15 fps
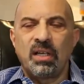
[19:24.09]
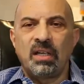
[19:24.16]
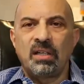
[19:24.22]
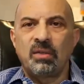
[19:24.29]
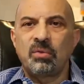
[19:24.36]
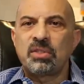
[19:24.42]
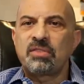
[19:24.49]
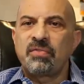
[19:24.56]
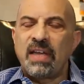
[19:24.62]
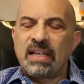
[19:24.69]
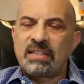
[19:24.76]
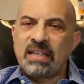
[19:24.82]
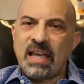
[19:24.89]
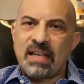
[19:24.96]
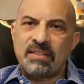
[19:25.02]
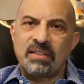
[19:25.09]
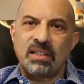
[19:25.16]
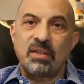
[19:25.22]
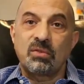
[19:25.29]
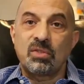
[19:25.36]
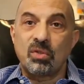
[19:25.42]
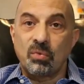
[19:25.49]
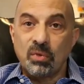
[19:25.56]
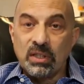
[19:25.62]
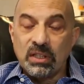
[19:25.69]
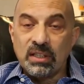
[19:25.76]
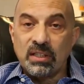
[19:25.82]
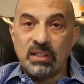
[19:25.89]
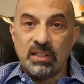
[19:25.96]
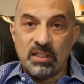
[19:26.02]
and it was fantastic. It was a
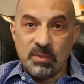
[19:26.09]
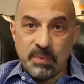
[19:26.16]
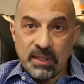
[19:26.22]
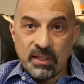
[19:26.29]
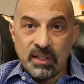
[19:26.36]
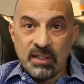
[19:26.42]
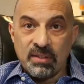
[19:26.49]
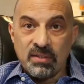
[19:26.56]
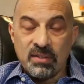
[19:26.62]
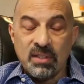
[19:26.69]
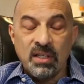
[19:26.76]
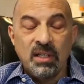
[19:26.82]
really good experience.